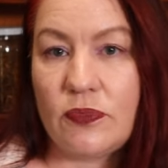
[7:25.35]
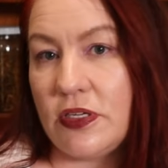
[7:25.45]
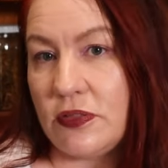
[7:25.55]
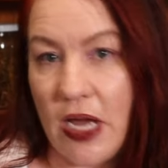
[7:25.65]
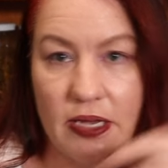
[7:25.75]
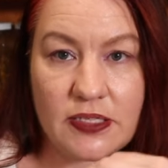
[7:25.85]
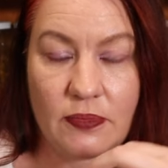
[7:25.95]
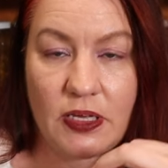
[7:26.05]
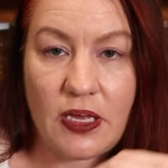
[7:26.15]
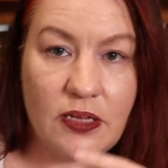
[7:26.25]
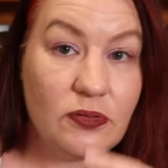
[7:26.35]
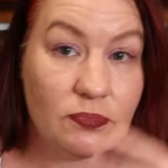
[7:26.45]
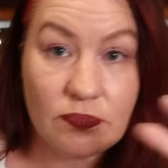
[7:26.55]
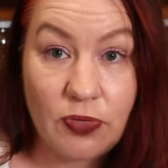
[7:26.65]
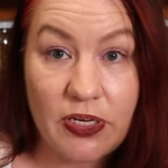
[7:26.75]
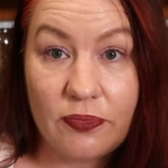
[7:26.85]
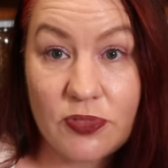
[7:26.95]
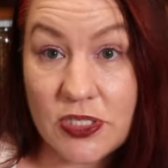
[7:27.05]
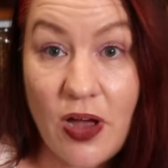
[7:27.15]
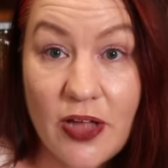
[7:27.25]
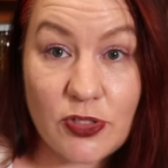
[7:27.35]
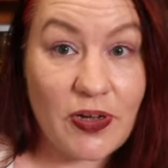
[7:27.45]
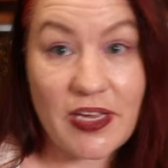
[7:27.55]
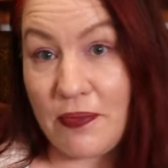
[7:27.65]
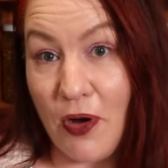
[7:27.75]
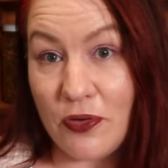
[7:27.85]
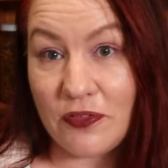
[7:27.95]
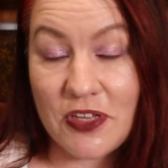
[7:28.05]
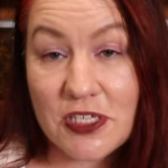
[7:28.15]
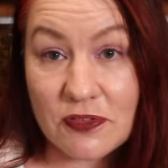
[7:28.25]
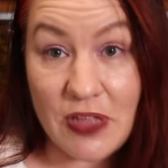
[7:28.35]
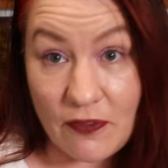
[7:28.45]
We take something in, we decide, do I keep hold of this?